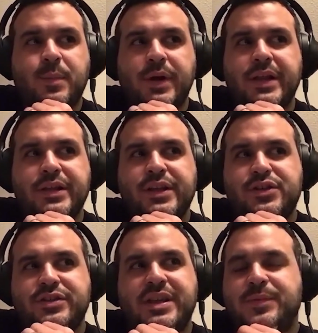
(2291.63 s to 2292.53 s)
But it
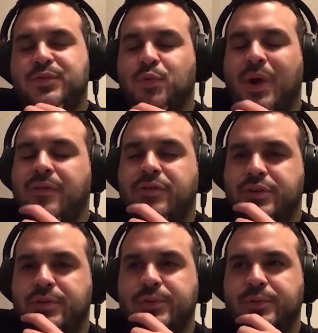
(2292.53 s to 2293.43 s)
just keeps driving
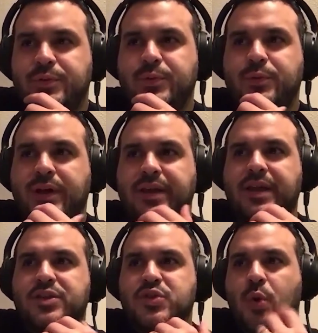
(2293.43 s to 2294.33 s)
you to
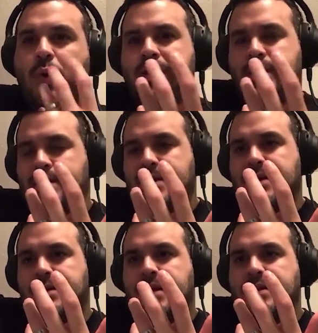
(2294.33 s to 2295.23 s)
like enjoy it,
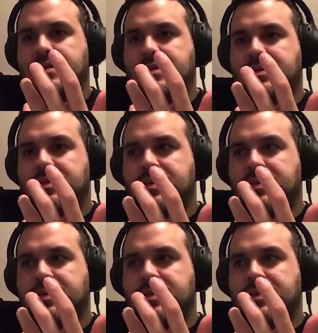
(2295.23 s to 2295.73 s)
and